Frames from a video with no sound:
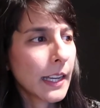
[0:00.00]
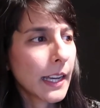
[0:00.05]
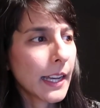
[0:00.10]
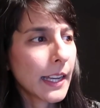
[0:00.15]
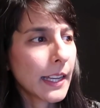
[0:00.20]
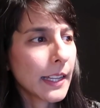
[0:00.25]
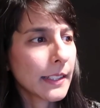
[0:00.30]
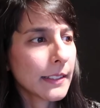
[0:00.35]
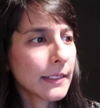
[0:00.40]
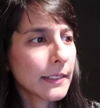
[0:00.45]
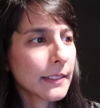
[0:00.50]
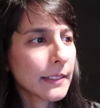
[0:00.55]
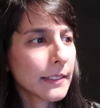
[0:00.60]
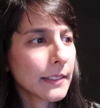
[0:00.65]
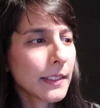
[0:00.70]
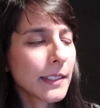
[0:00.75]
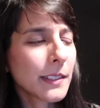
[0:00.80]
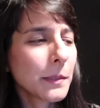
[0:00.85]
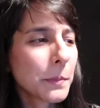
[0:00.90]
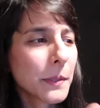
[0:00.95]
And
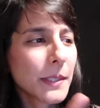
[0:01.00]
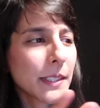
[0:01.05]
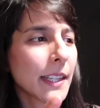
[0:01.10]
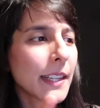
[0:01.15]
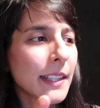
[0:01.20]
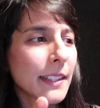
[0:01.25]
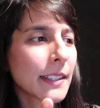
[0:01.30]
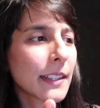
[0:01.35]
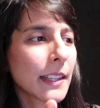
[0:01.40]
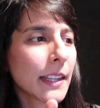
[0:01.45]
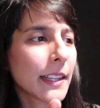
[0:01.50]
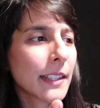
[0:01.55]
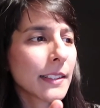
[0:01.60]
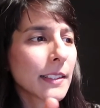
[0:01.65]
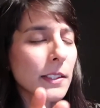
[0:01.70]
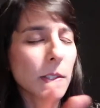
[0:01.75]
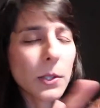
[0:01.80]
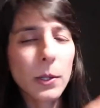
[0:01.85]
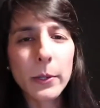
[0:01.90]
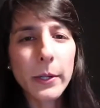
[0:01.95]
let's pretend like
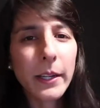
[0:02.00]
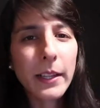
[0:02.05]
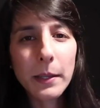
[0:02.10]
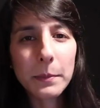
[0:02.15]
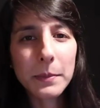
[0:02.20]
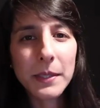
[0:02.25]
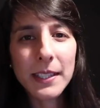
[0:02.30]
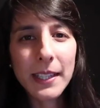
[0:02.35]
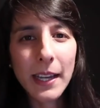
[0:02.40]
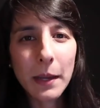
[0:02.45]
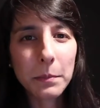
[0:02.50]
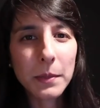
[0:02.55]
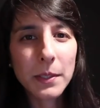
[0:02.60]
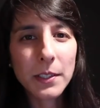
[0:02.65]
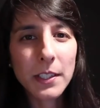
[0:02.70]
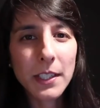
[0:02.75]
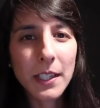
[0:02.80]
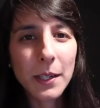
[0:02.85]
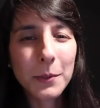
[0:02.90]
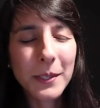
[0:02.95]
the solar eclipse has
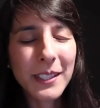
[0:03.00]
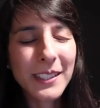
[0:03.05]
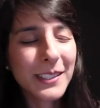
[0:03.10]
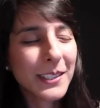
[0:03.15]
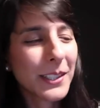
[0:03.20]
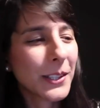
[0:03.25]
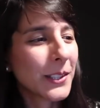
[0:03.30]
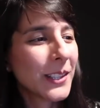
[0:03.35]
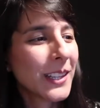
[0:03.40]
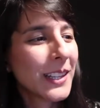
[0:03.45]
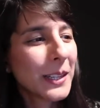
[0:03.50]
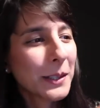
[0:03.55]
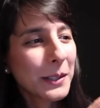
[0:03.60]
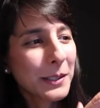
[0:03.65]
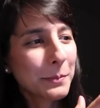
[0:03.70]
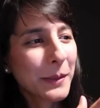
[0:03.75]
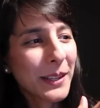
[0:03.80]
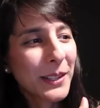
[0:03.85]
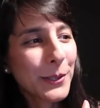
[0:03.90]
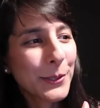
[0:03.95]
happened, shall we? So,
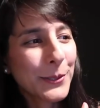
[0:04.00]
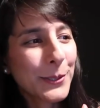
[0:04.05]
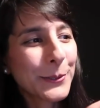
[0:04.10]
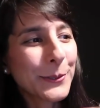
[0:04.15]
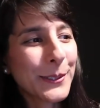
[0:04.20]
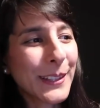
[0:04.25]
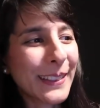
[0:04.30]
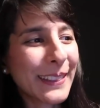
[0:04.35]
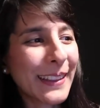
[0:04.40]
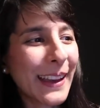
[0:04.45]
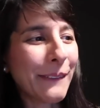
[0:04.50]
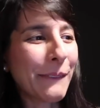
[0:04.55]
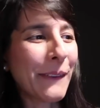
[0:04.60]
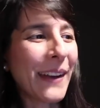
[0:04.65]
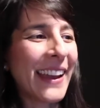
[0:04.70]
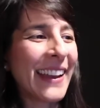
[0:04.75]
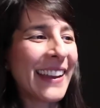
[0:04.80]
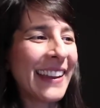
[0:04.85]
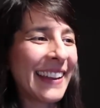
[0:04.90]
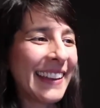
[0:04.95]
because my notes are written that
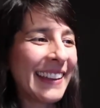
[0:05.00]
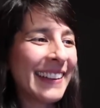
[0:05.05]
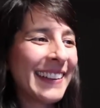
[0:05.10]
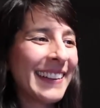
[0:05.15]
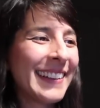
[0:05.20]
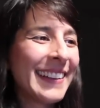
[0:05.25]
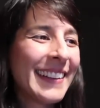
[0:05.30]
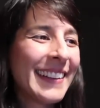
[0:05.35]
way.